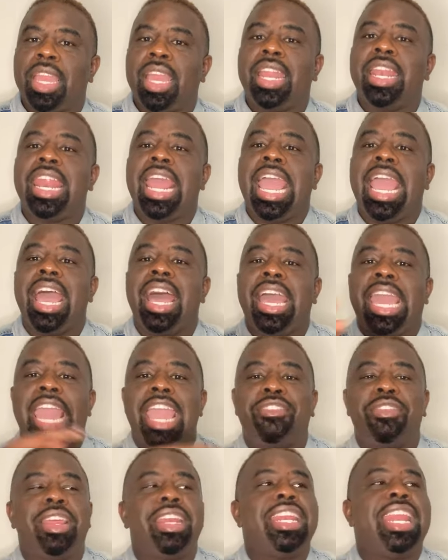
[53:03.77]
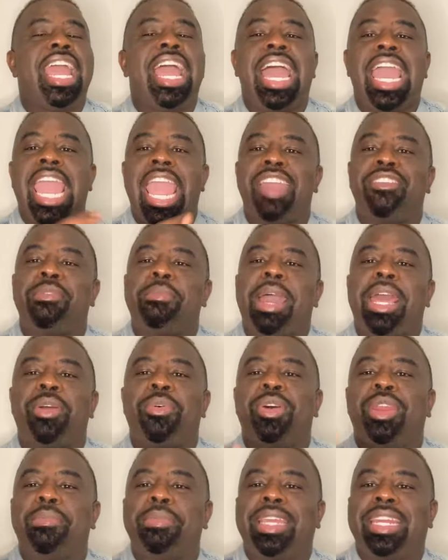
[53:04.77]
Now everybody
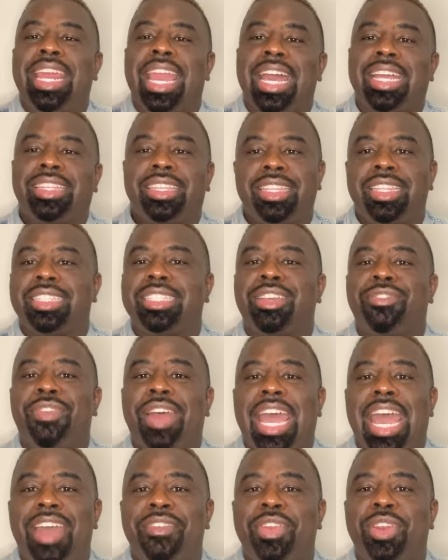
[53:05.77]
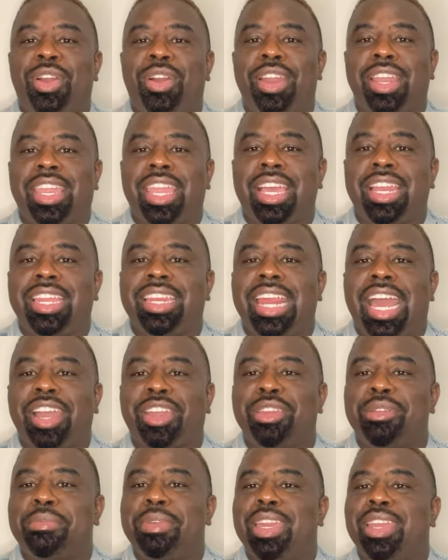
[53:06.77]
want to be down to the surviving R. Kelly
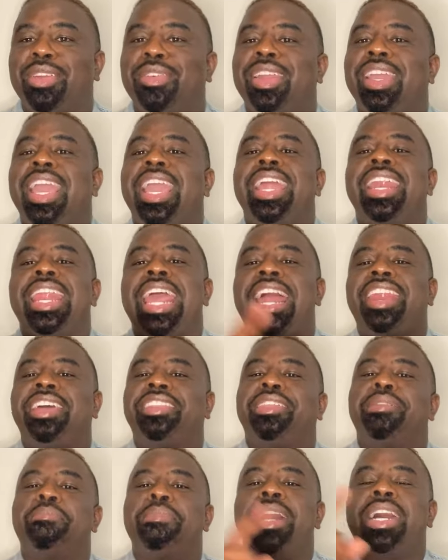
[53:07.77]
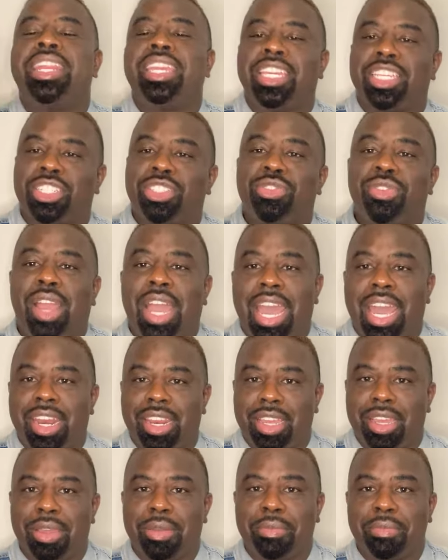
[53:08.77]
documentary now that the money is dried
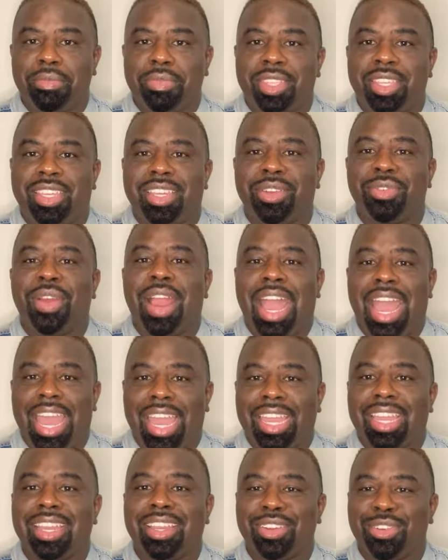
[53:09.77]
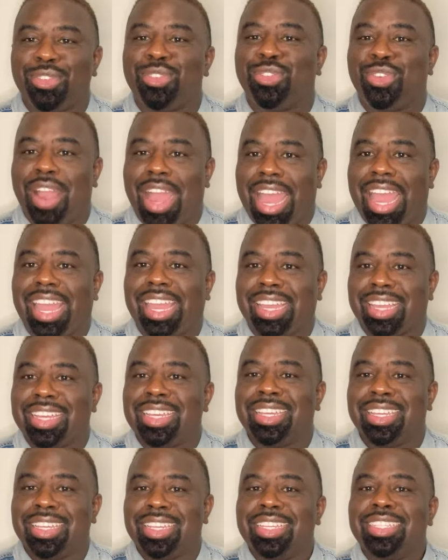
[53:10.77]
up. right?
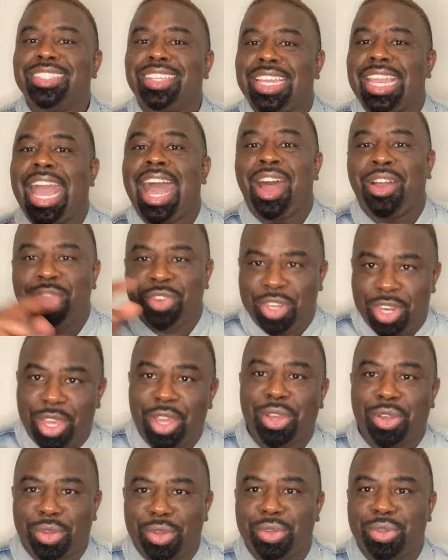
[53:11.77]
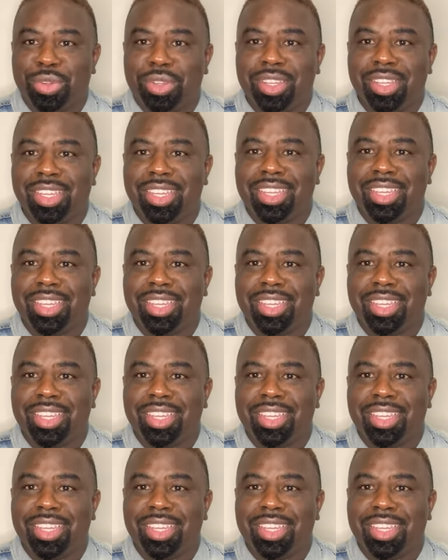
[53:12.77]
So y'all knew.